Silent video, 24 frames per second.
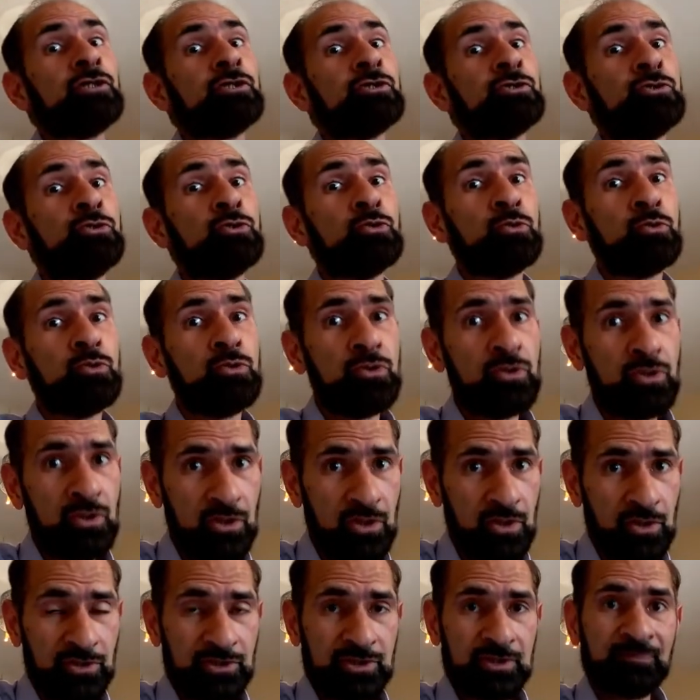do
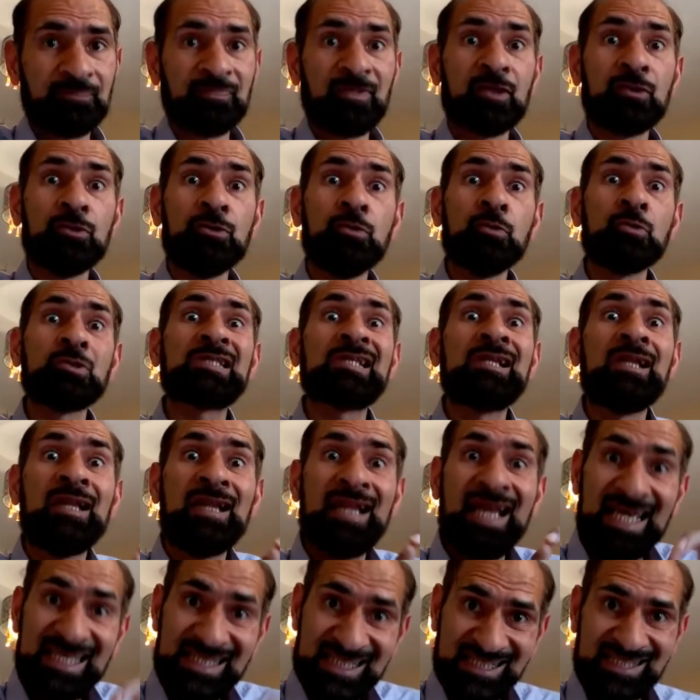not use
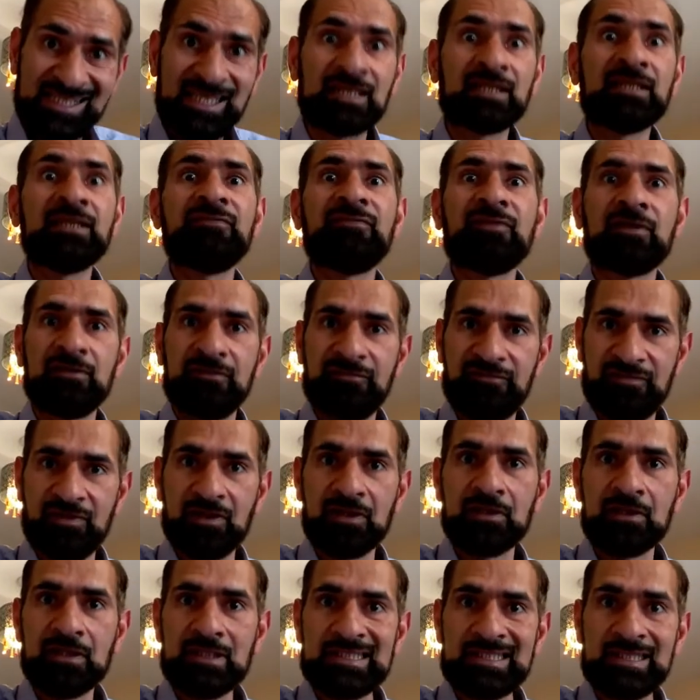less significant
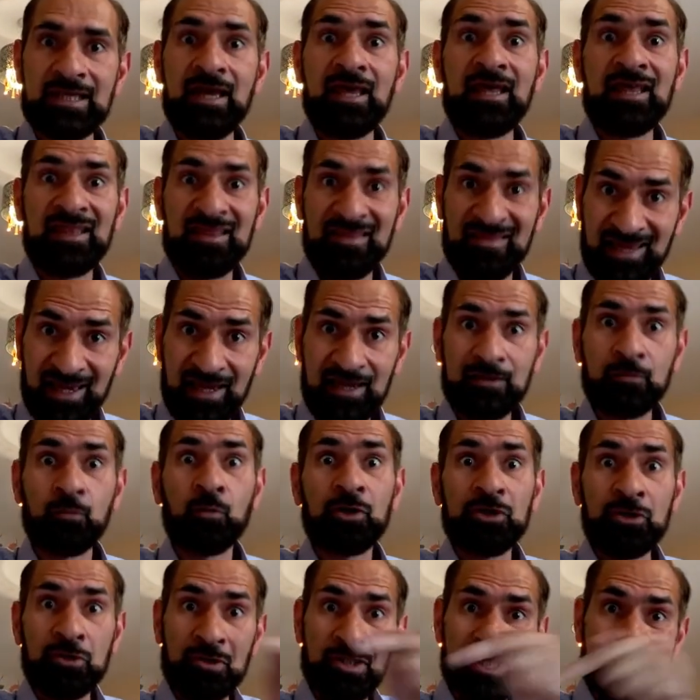figures than
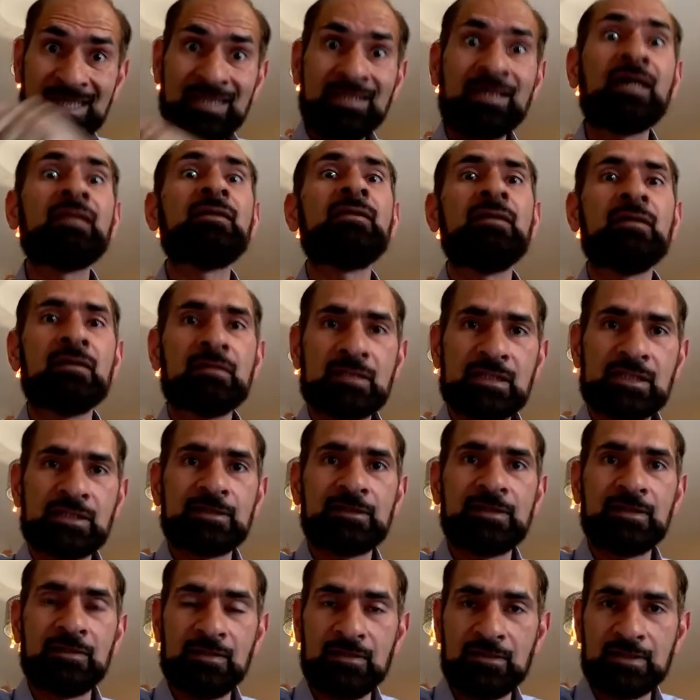what you need at the answer,
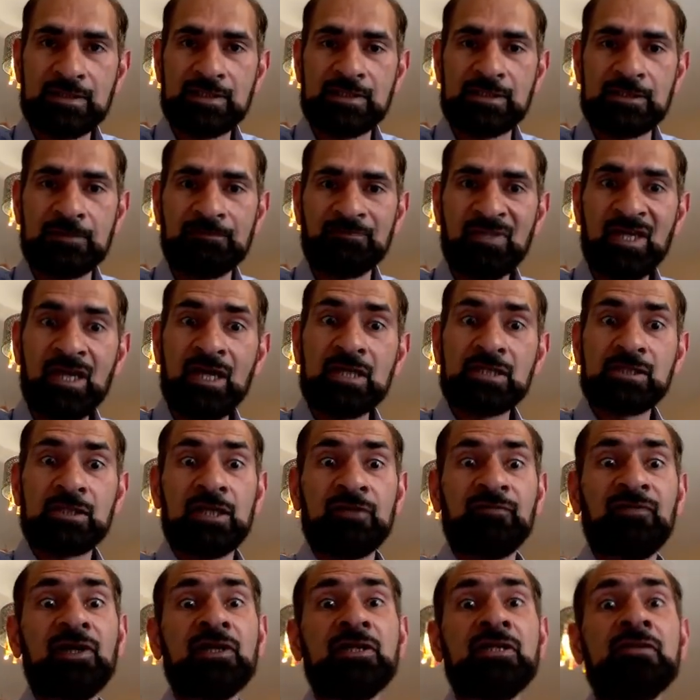in the answer. So
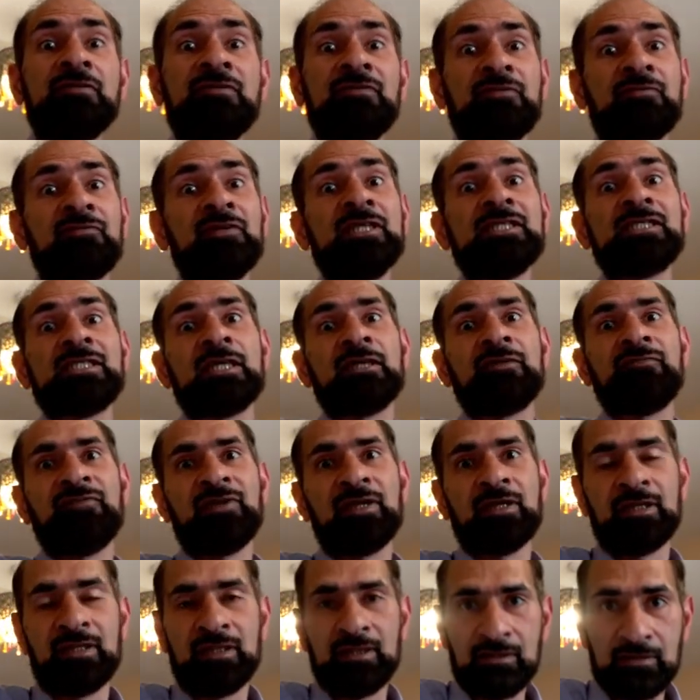if I need 3 sig fig
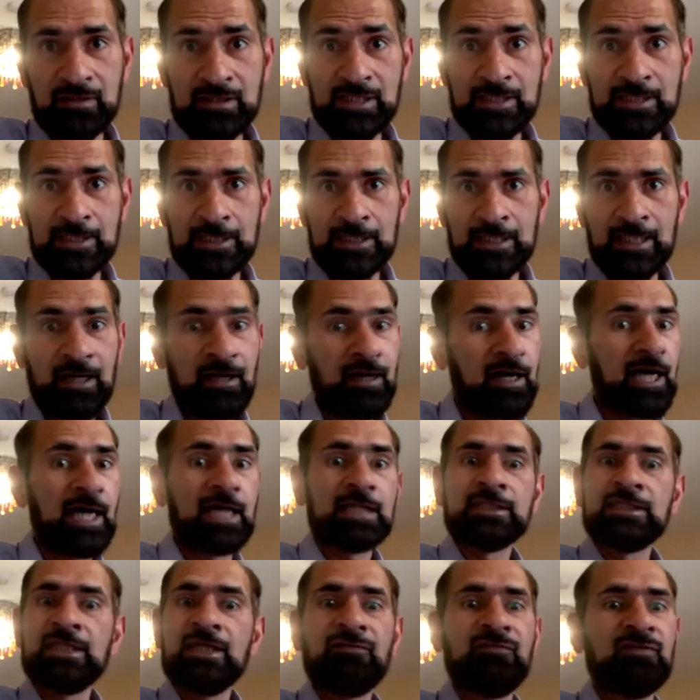in the answer, I
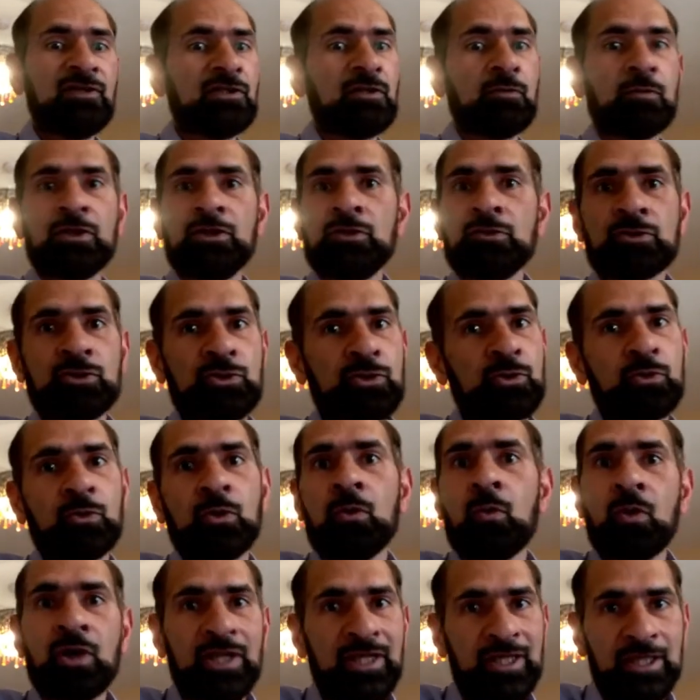definitely don't want to use 2 or
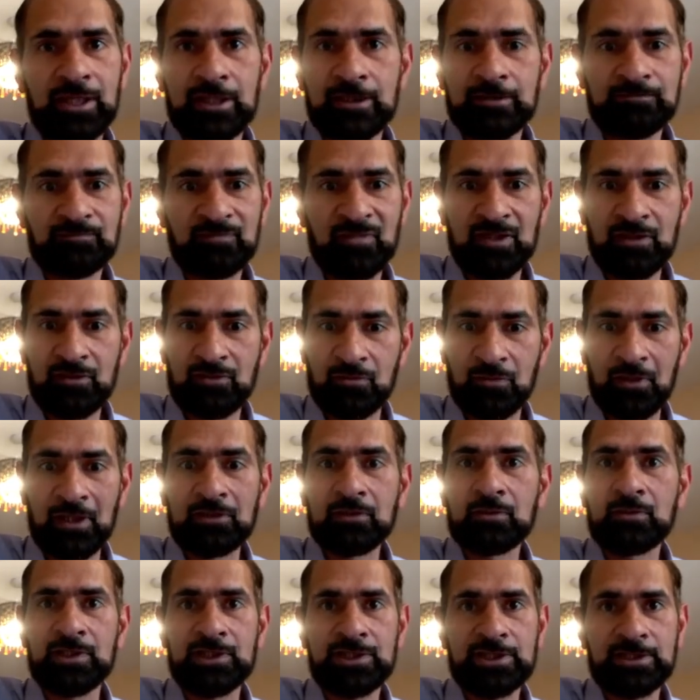1 here throughout the
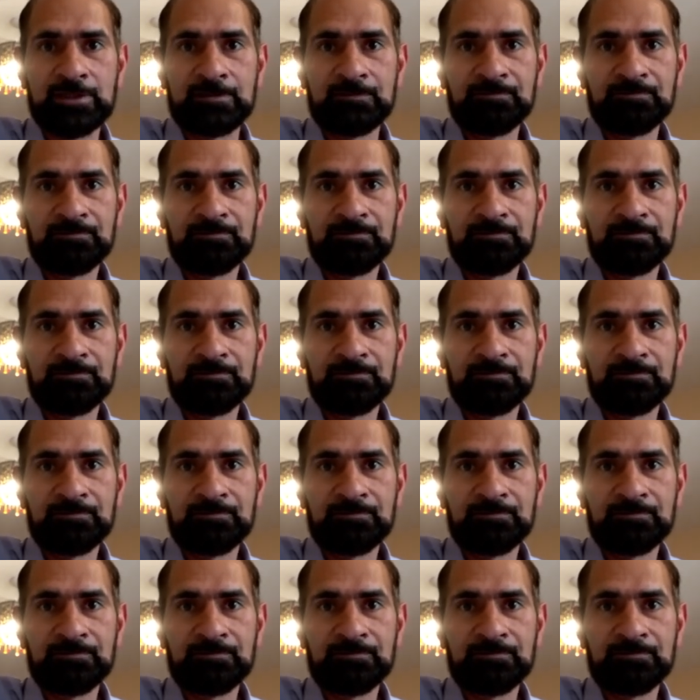question.